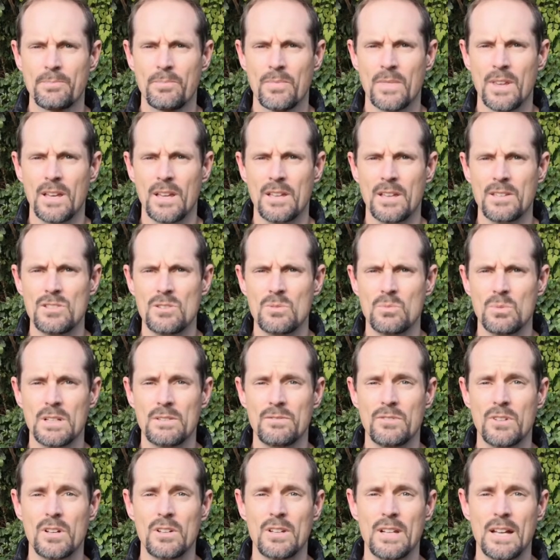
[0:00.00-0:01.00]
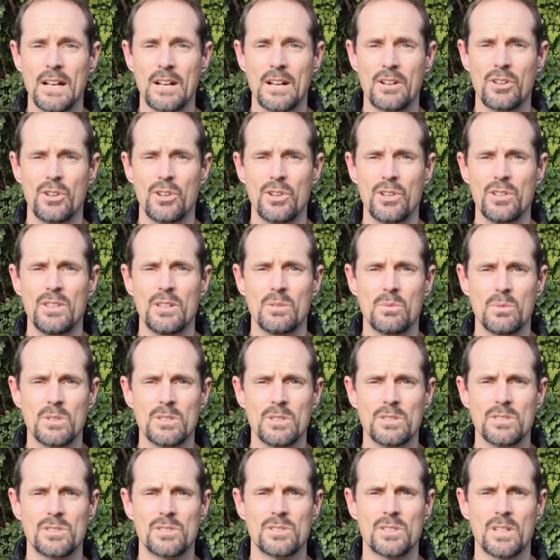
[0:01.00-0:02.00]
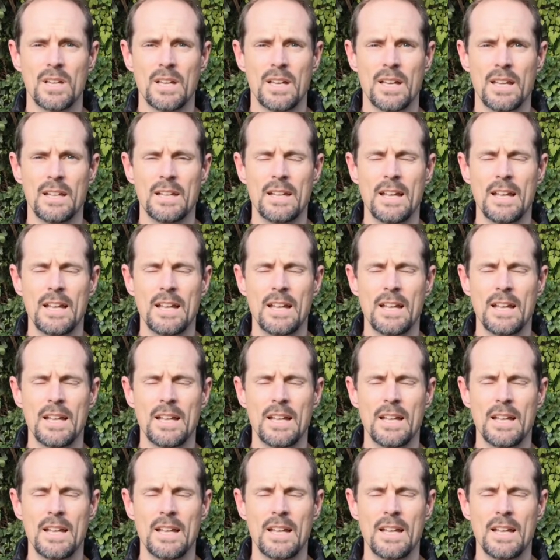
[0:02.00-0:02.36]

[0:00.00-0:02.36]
As you will have no doubt heard, there was an